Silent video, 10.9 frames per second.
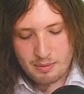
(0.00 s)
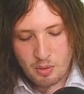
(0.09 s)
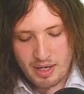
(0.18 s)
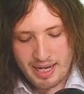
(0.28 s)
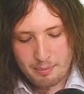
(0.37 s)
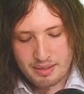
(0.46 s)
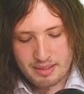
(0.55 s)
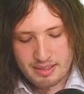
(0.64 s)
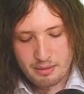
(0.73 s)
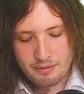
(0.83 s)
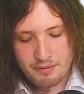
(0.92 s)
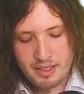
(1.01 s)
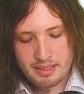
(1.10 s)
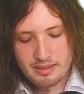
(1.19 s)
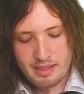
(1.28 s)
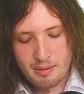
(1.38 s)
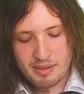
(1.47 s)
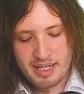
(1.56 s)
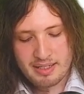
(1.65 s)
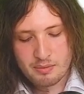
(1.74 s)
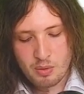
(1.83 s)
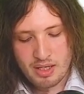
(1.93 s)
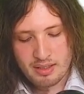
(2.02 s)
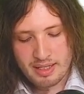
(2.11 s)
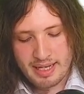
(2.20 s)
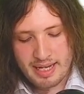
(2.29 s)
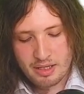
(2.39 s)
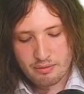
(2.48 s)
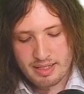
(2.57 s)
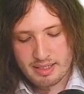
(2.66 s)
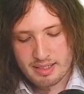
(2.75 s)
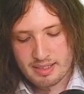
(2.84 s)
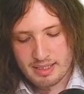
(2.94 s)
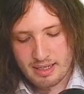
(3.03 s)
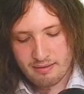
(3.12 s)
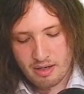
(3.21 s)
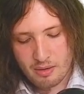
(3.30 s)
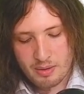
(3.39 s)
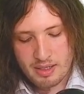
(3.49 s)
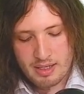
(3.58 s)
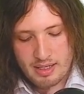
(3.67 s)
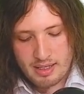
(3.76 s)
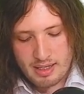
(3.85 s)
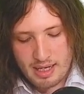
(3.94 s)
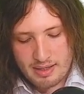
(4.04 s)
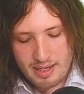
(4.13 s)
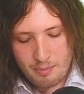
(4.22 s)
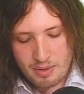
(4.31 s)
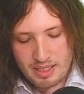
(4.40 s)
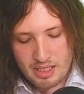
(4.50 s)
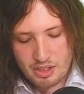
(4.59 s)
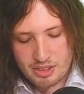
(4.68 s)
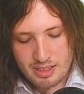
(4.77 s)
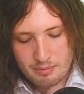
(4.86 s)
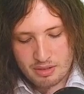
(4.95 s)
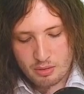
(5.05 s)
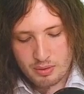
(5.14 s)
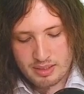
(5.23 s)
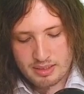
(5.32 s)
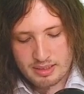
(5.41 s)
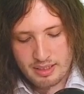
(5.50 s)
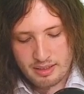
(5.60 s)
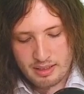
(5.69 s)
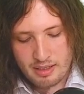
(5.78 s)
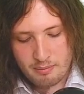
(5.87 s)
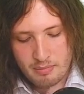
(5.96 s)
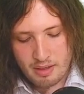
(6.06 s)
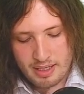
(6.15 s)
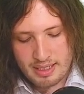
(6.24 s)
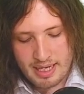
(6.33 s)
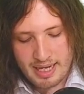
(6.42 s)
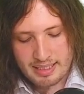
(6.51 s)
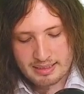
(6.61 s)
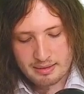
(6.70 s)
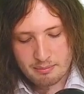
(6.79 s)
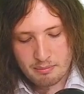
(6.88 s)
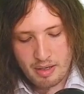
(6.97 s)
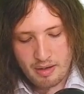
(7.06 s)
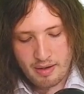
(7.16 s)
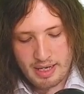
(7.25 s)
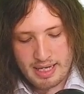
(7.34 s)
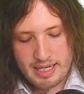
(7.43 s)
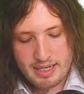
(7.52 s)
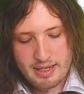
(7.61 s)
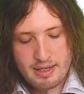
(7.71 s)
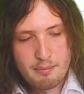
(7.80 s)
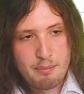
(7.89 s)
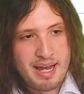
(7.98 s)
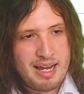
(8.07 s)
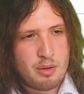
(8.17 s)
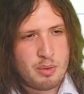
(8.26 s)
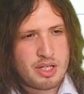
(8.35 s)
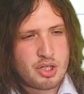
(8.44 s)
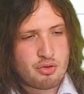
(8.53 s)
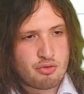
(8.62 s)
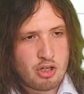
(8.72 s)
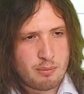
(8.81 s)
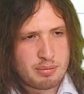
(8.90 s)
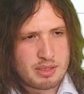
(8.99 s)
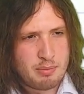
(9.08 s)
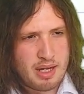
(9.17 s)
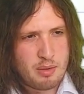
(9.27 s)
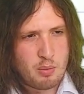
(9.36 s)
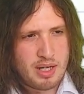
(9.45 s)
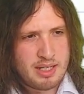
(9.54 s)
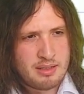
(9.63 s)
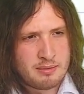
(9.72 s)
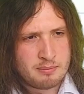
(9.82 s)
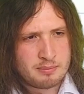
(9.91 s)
what happens. So the first term, when n is 1, I get 3 to the 0. And then with each subsequent term, I guess my power drops by 1.